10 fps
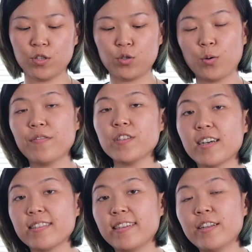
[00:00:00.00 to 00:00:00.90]
So after
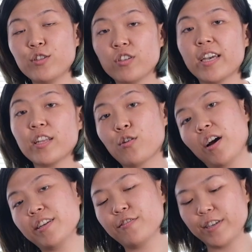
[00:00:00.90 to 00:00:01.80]
cutting, to get your
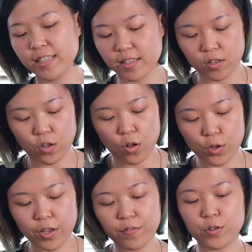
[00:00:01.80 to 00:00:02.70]
onion rings, all
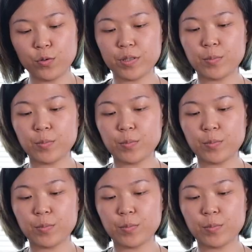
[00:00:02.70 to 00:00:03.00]
you have to do is